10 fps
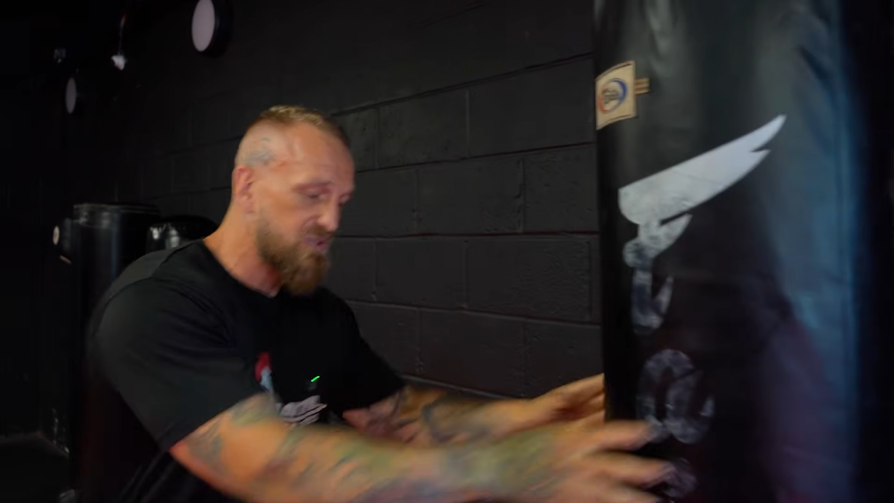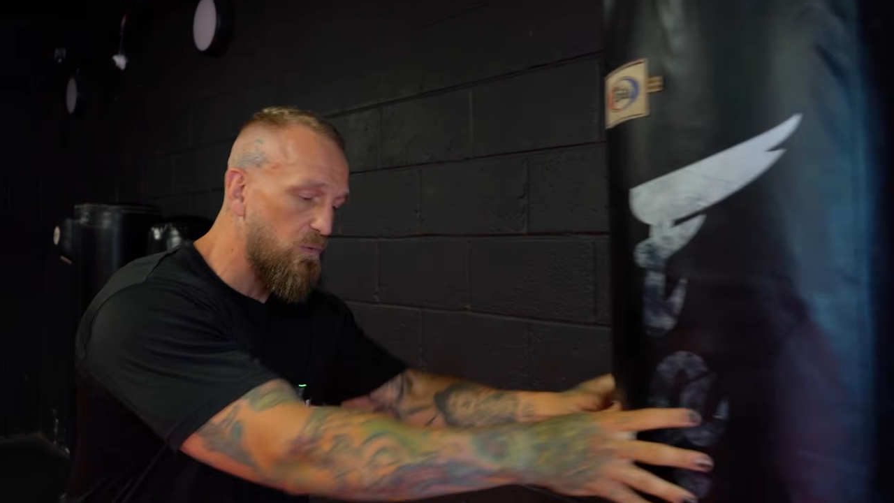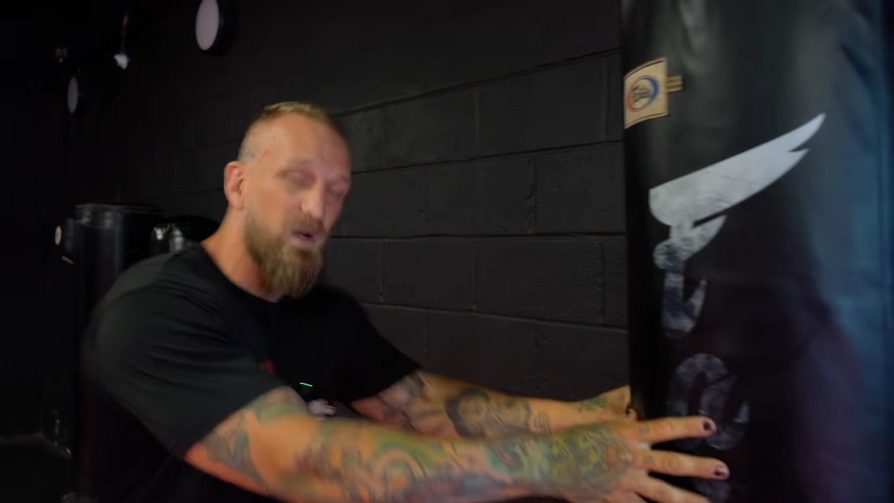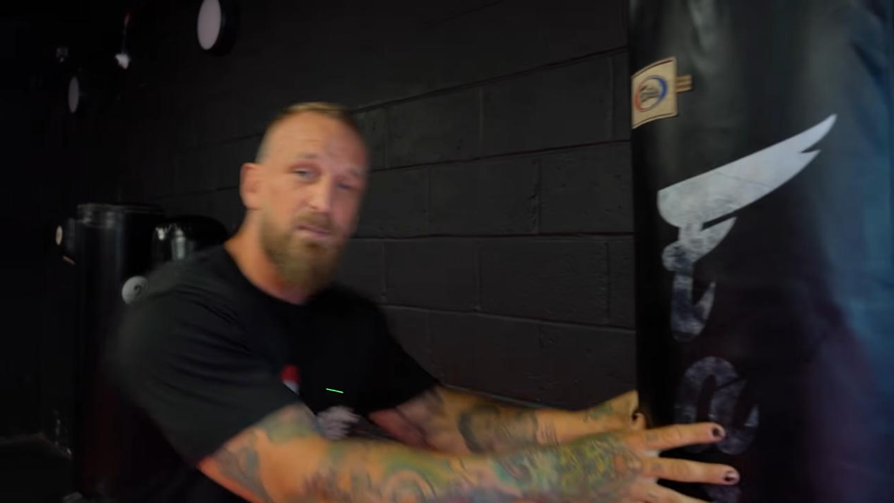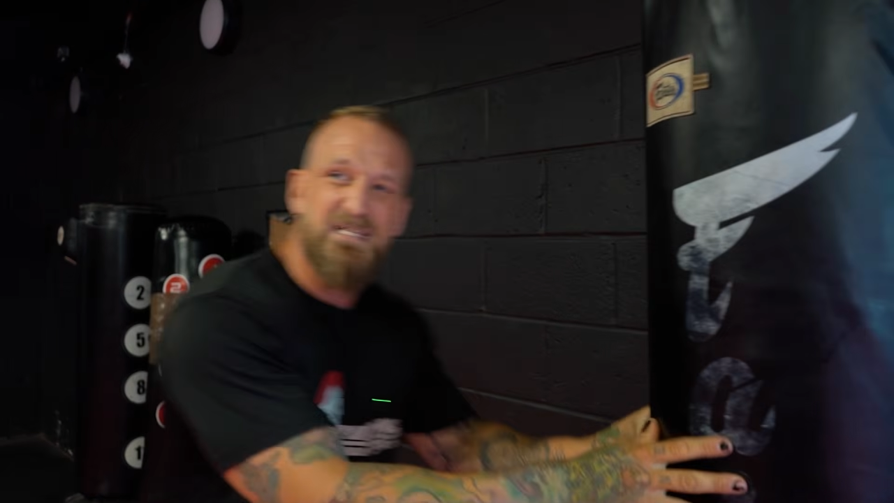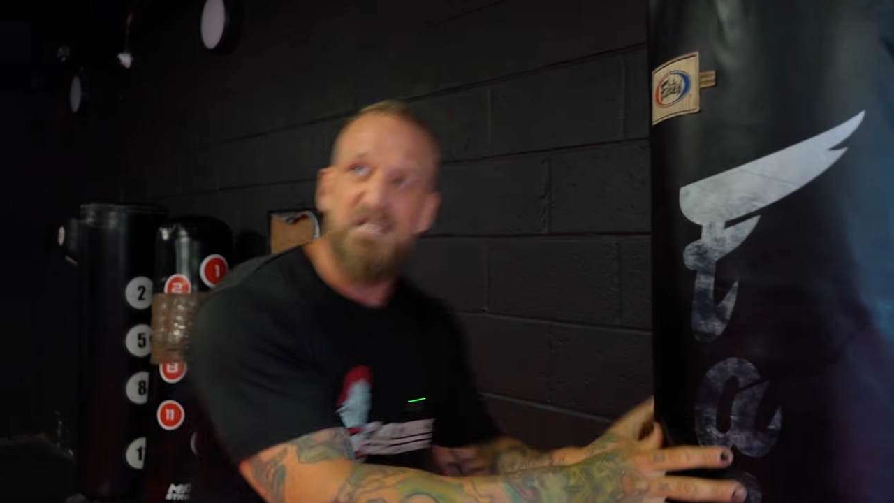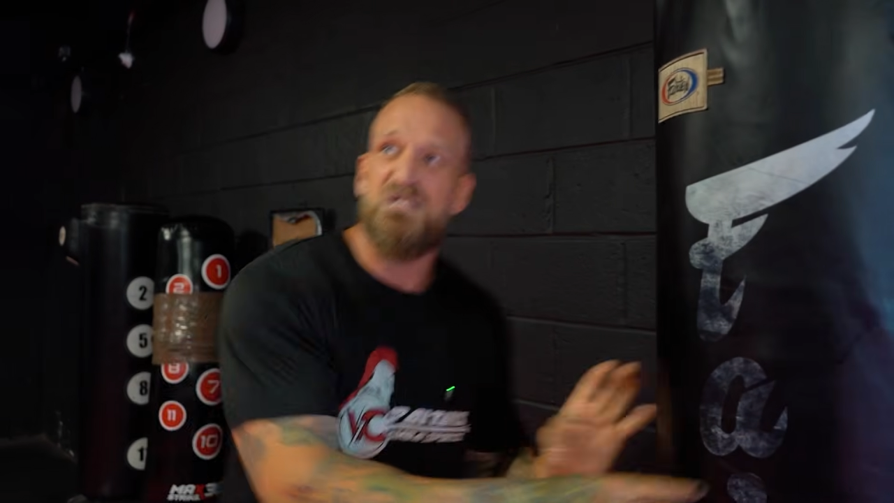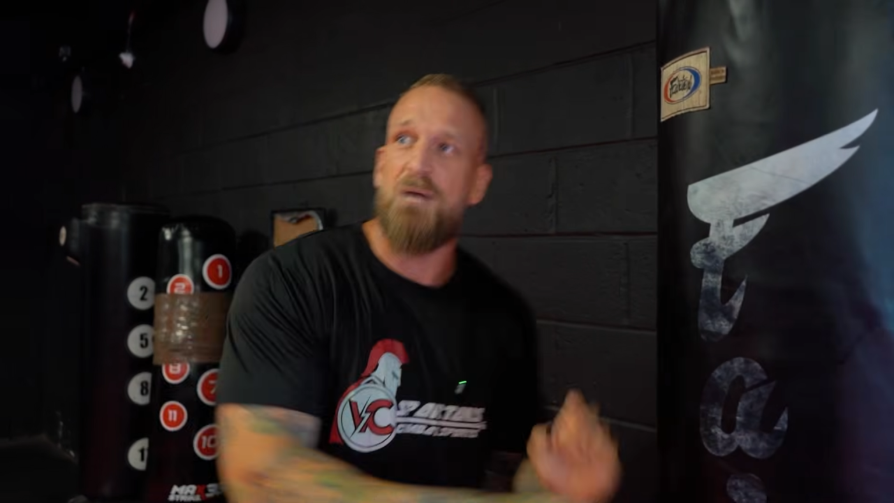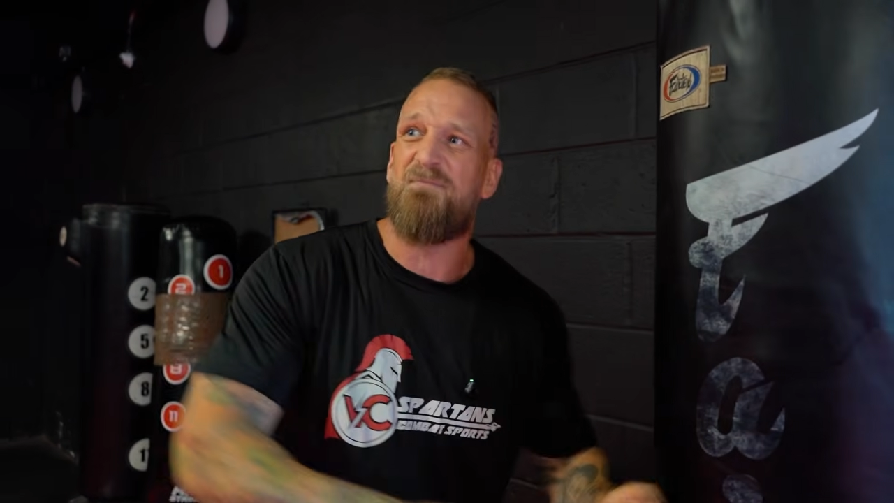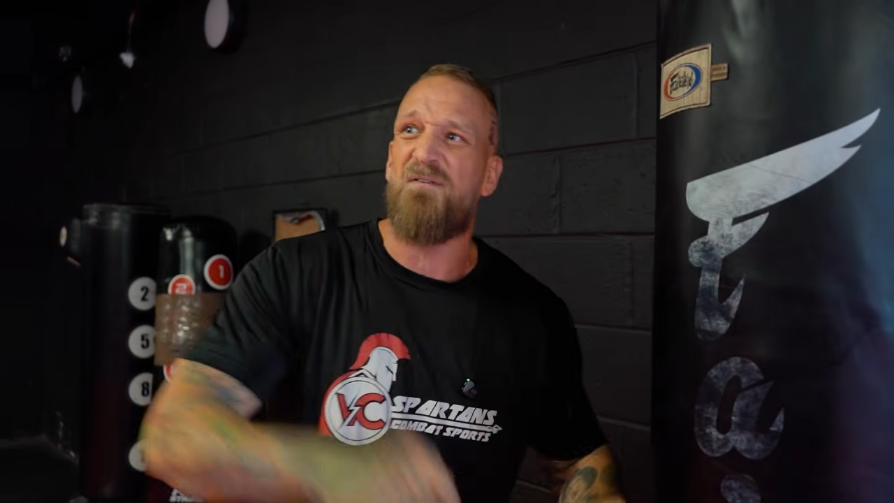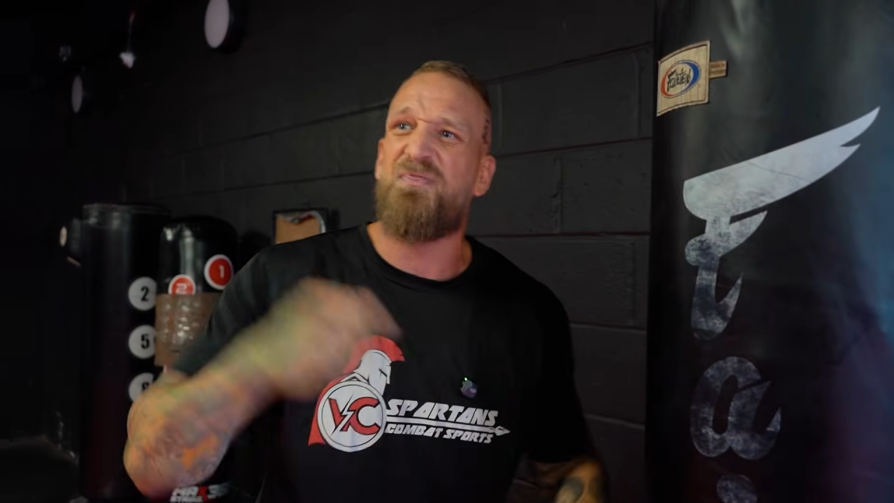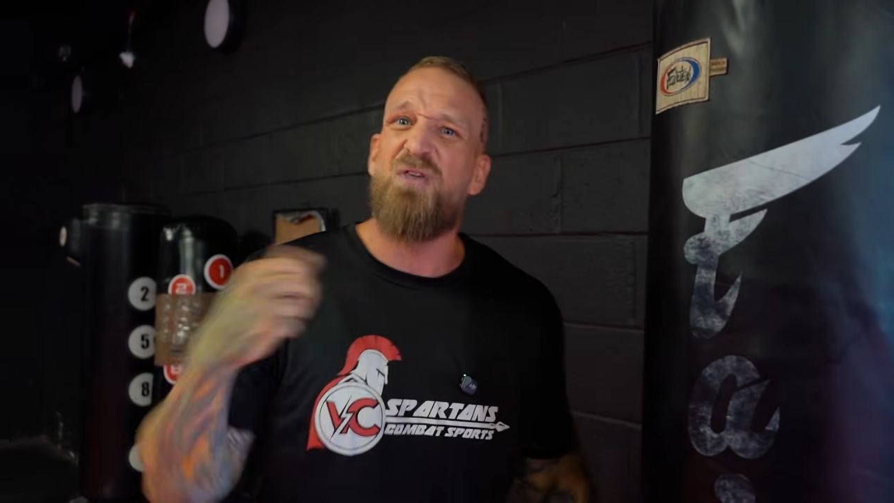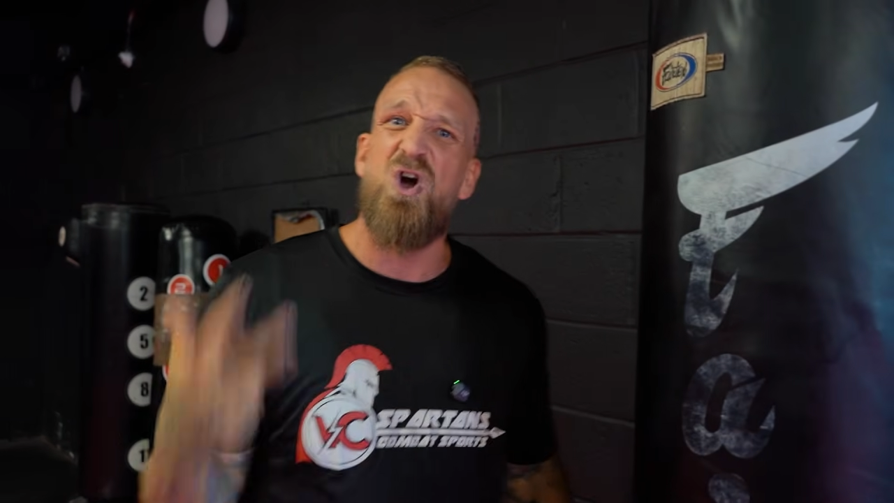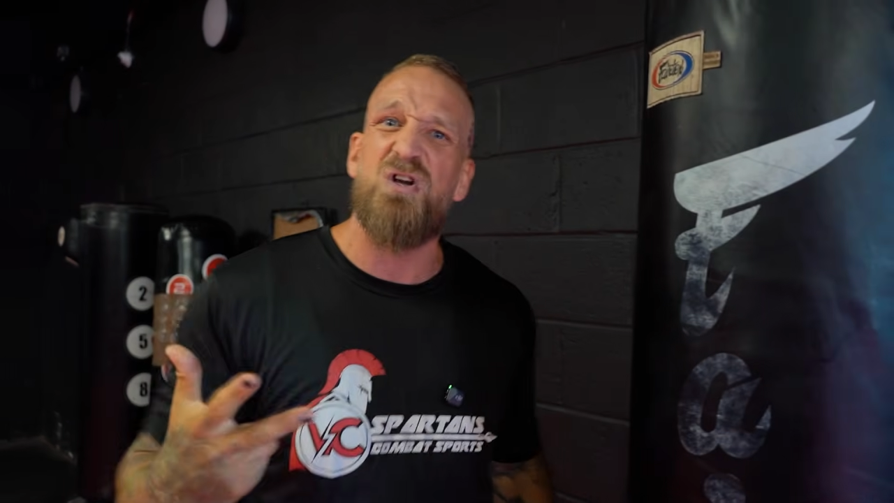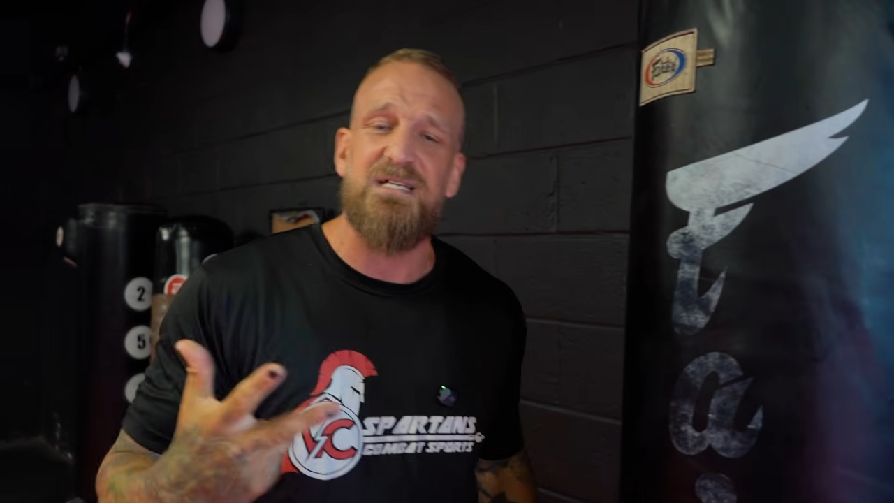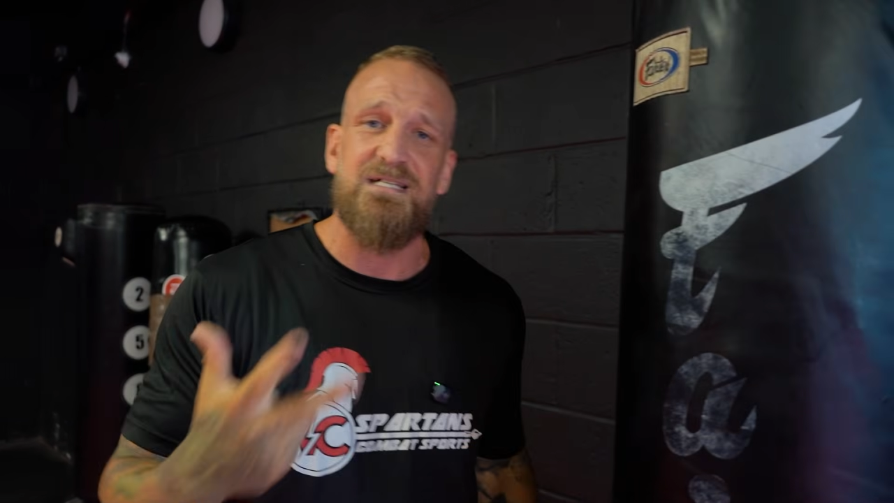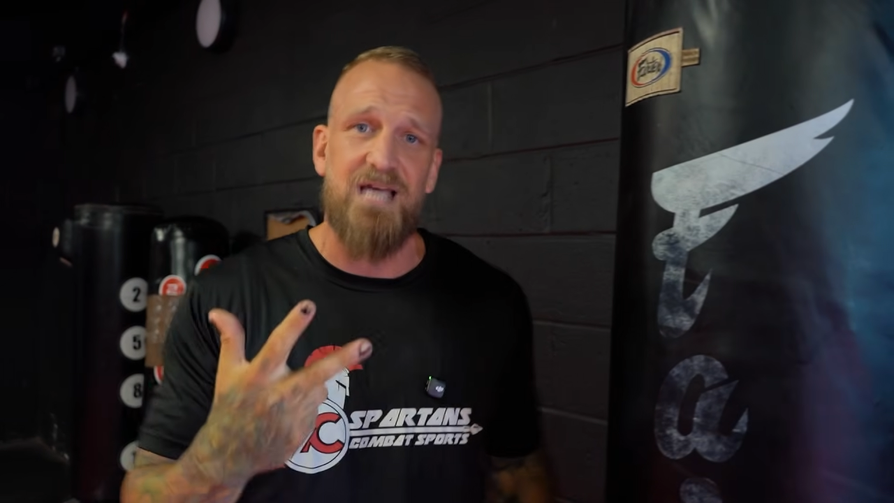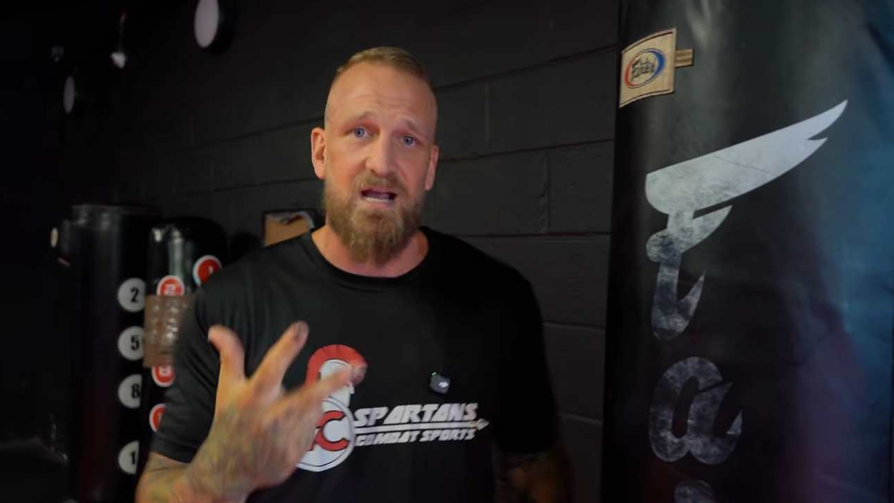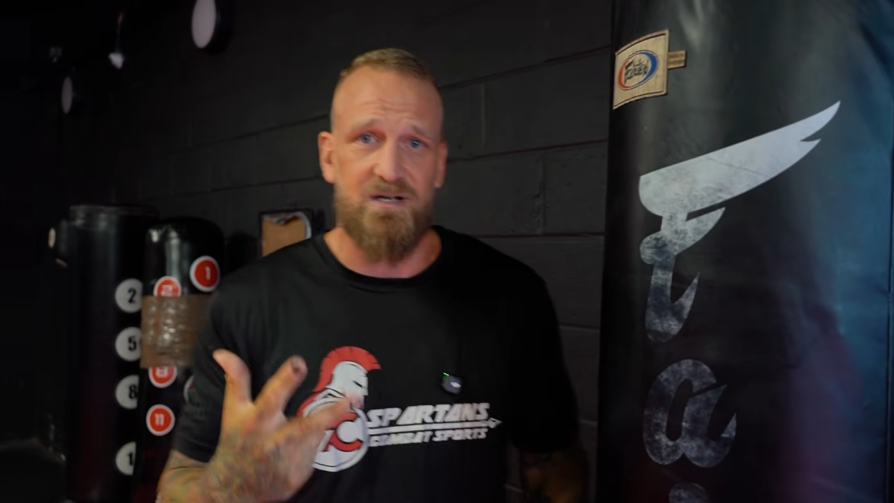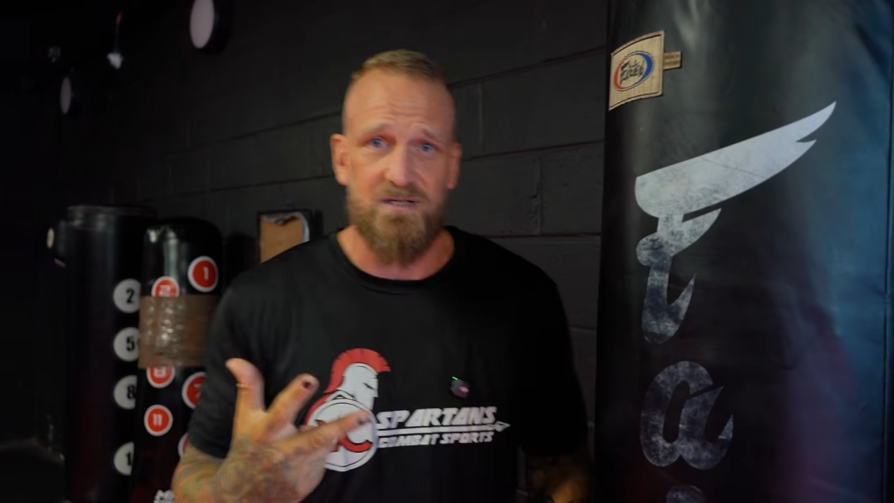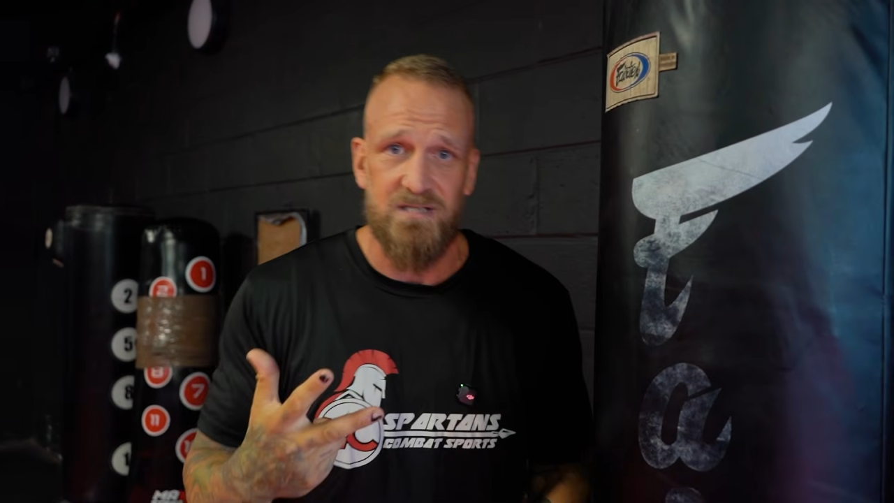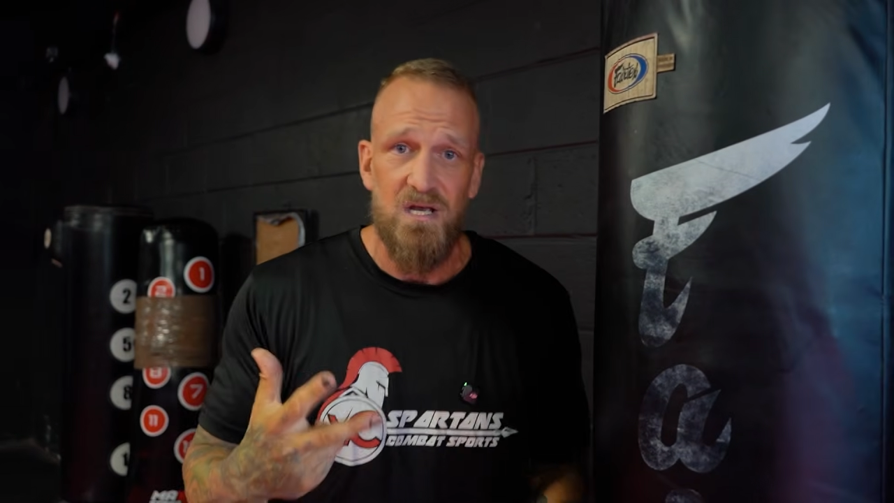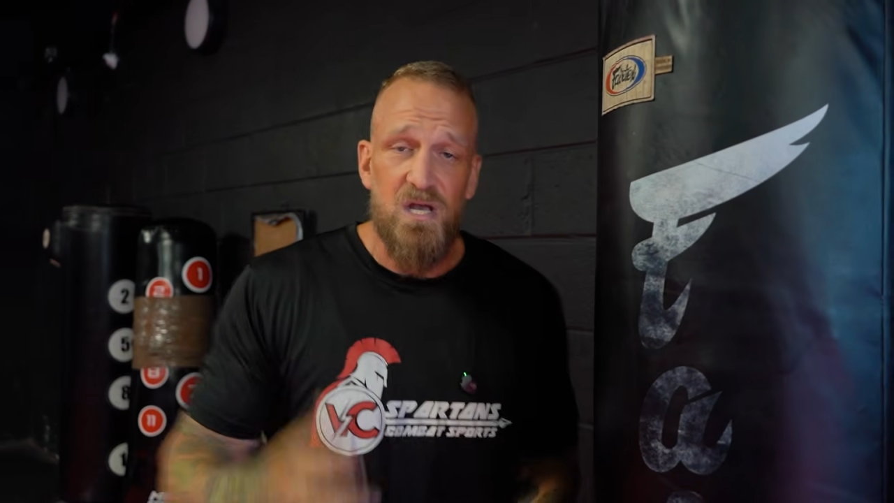So we're going to set the timer for 30 seconds.